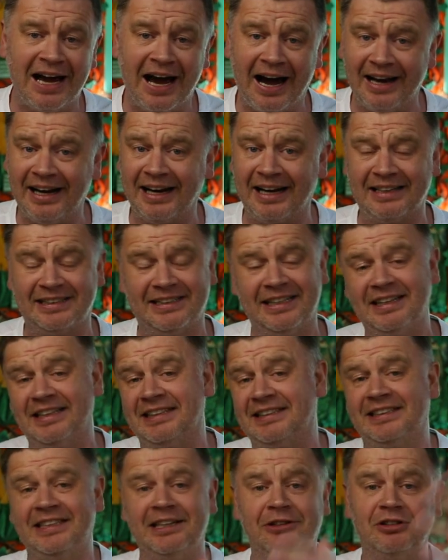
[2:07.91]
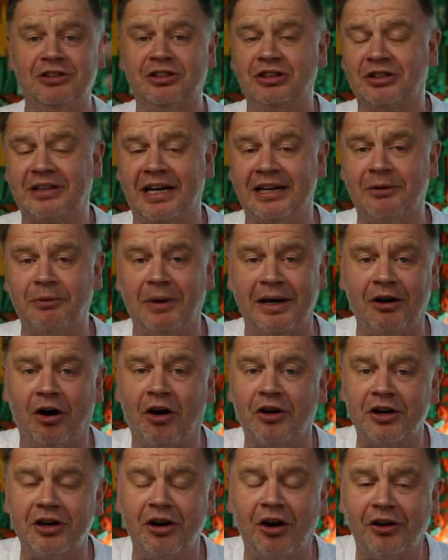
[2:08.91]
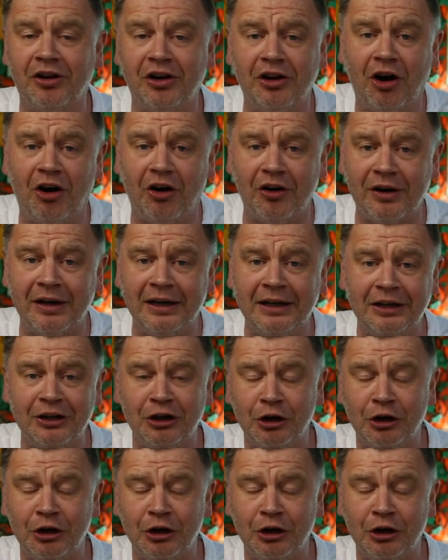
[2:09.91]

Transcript: And like I say, this series just kind of went on and on and on.